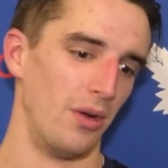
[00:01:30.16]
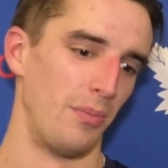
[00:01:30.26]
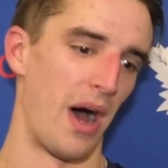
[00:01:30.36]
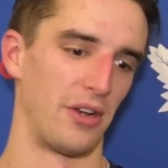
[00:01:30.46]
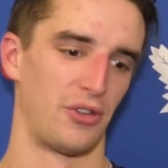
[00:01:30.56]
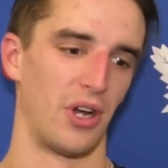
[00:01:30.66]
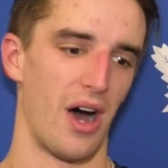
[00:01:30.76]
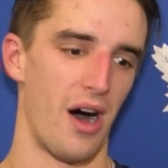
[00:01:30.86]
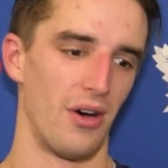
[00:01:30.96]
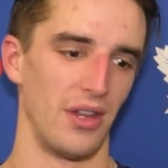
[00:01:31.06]

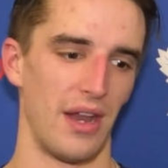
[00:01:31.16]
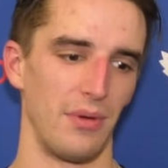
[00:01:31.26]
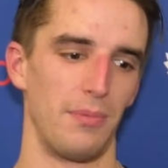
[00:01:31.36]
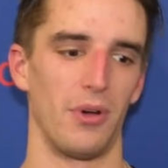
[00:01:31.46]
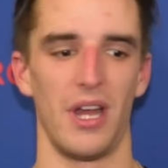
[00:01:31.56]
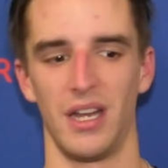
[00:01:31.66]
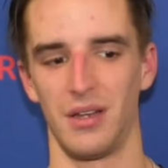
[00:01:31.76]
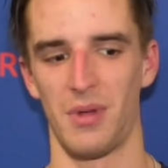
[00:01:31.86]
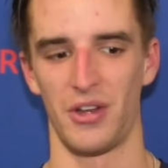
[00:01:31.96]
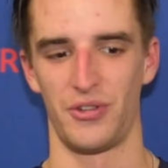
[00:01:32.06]
Montreal, and then we played
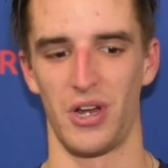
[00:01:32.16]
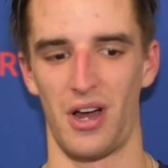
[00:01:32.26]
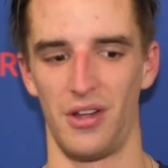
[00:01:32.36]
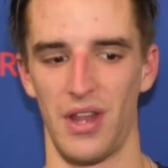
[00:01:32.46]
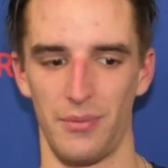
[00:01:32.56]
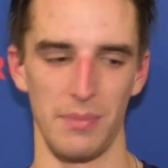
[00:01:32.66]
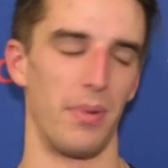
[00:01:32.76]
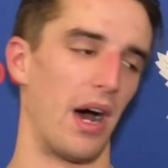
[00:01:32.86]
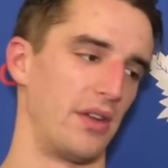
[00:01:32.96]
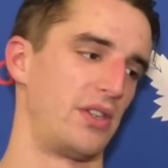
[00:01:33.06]
in Montreal, and then we
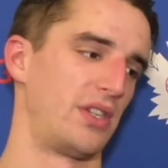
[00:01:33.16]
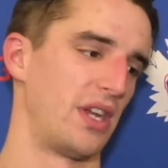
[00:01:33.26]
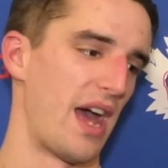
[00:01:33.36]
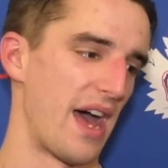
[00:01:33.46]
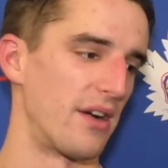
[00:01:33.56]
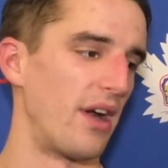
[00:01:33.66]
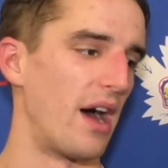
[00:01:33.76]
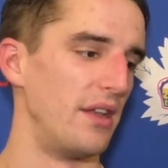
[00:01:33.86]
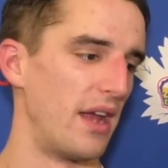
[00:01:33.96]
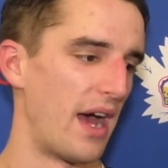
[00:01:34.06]
bussed to
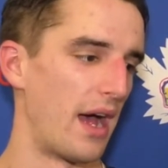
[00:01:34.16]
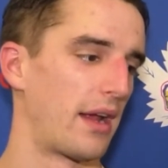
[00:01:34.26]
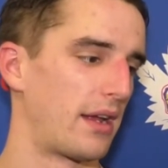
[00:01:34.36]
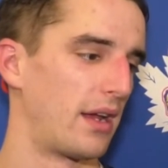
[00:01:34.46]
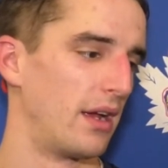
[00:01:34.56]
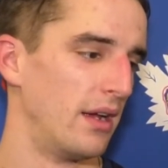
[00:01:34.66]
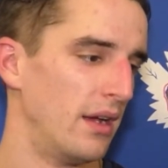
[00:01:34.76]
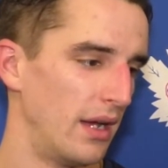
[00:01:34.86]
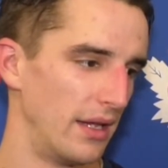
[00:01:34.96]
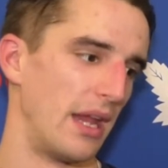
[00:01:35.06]
Adirondack,
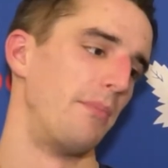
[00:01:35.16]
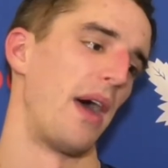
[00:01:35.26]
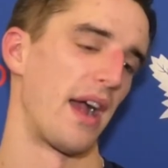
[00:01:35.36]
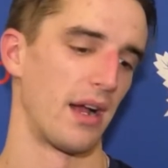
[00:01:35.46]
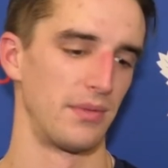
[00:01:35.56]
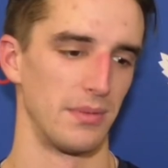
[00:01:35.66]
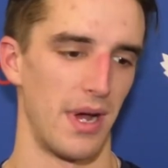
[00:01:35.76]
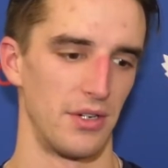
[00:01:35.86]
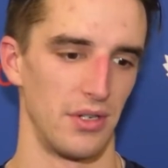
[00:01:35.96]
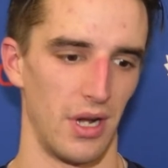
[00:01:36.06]
and then back up to
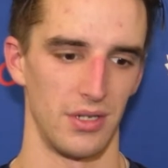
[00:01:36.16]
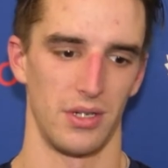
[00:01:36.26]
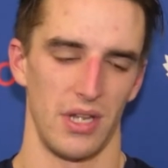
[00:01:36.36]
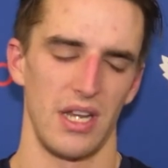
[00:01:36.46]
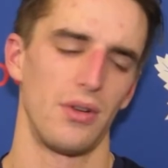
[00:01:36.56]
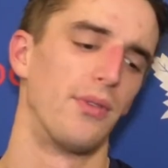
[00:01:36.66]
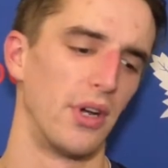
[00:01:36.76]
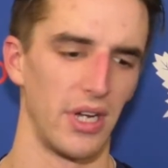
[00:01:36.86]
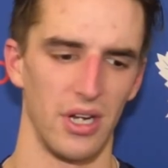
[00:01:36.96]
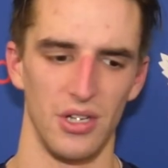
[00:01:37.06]
Montreal. So they do a
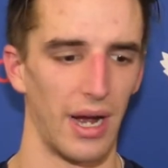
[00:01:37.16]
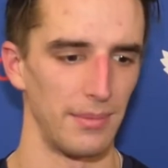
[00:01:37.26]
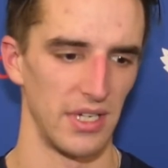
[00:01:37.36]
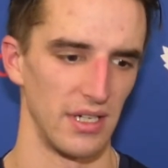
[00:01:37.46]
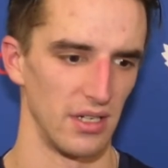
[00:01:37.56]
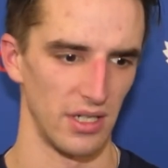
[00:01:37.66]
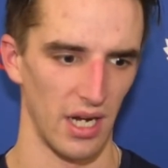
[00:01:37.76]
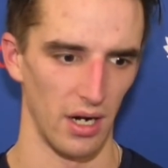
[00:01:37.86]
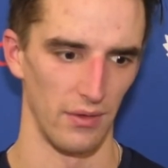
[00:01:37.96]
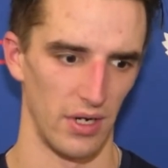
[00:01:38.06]
really good job taking good
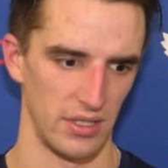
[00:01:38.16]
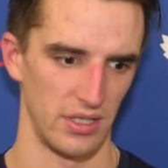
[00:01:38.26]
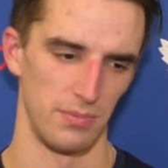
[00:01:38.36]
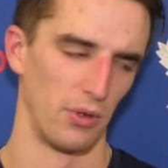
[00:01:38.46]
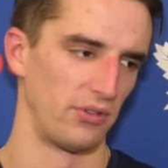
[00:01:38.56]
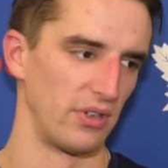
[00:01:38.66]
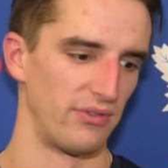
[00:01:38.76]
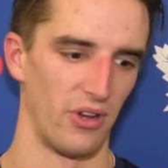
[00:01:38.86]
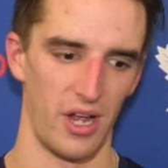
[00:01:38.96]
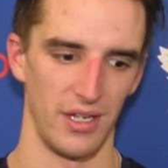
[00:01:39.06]
care of us. It's mostly
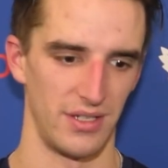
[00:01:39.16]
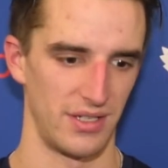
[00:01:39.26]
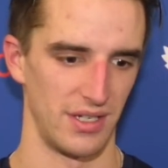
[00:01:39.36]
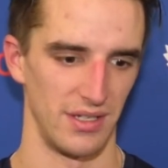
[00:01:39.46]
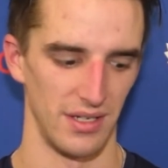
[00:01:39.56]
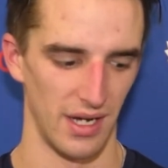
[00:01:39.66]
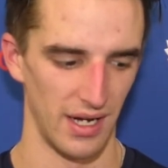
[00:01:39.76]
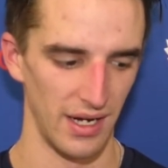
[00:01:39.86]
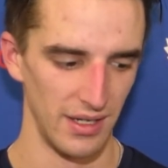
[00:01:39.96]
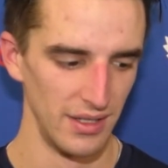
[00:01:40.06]
flights, and
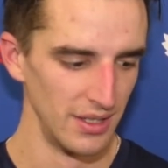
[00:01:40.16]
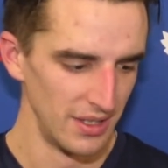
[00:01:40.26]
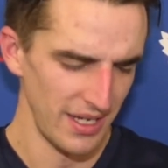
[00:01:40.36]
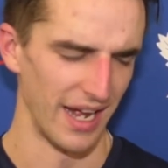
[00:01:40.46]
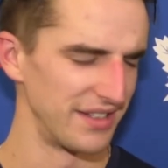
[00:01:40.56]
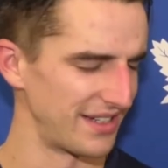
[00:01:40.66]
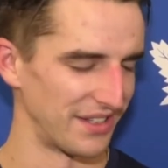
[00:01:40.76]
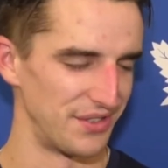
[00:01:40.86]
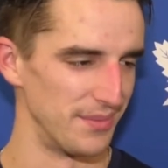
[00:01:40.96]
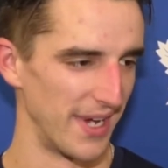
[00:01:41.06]
yeah, it's
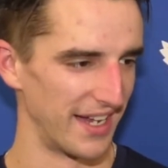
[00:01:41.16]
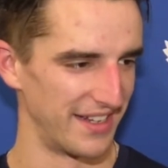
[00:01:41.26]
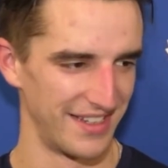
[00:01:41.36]
not too bad.